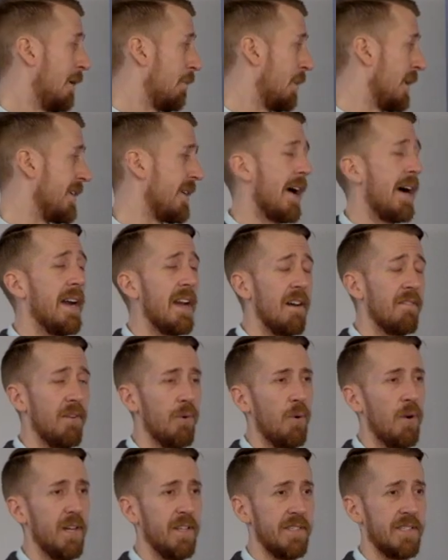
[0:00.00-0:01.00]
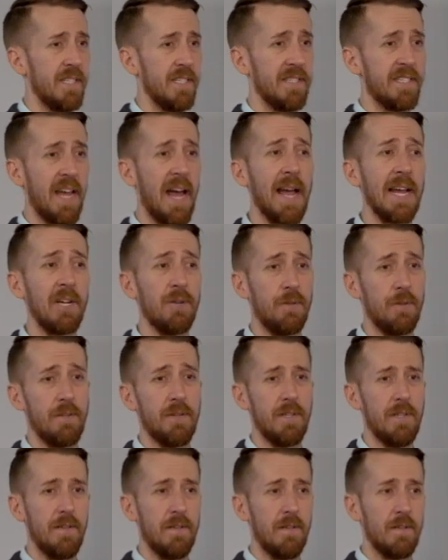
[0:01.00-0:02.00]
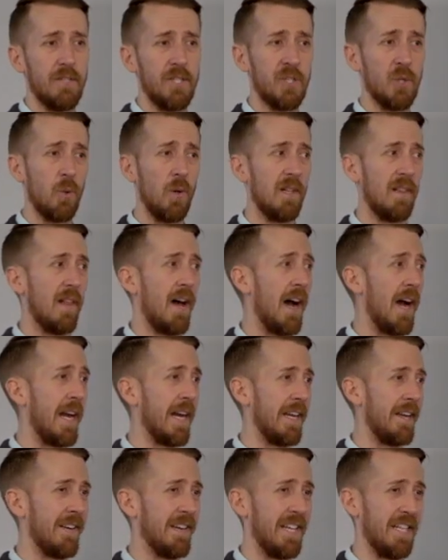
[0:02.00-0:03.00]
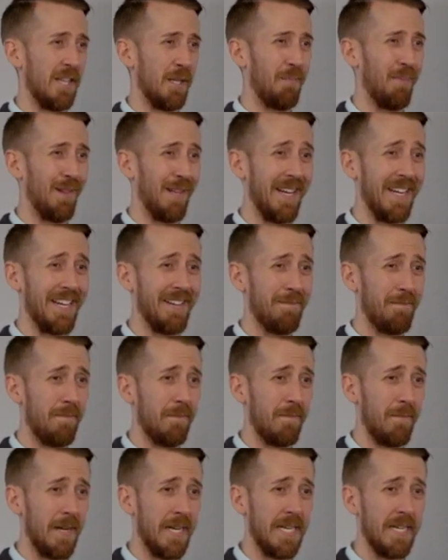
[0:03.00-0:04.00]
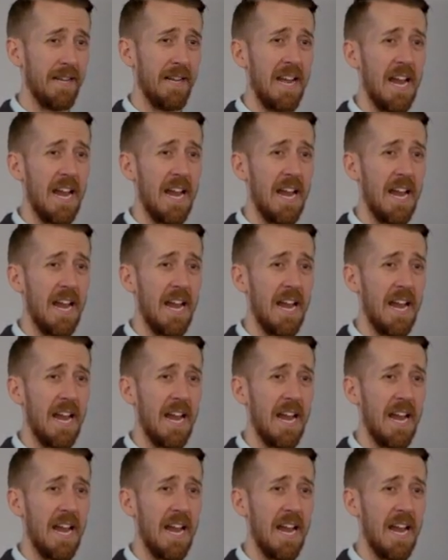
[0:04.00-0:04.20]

but not everyone is entitled to a line in the play, right?